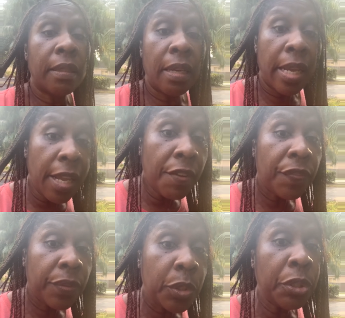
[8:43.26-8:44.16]
if
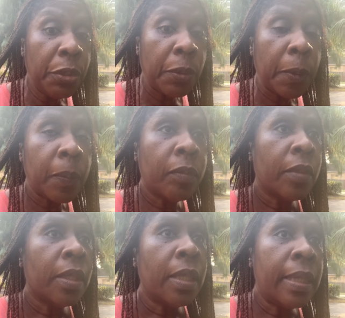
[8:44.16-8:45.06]
too,
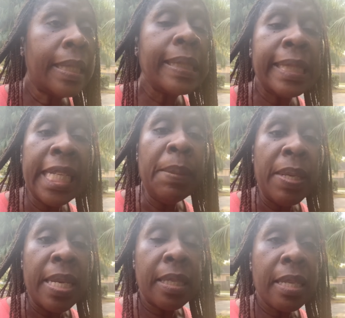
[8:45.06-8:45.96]
this
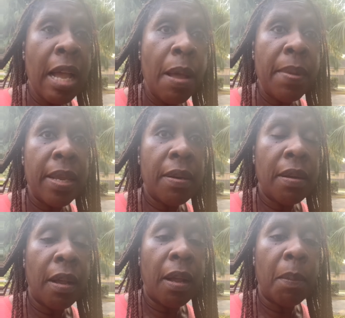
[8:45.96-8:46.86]
demon is coming
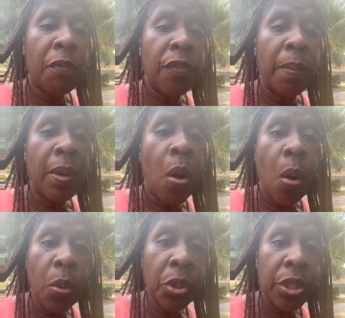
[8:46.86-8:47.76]
from the
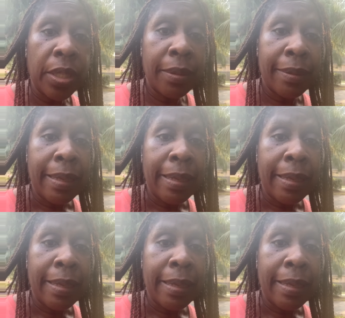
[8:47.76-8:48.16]
ocean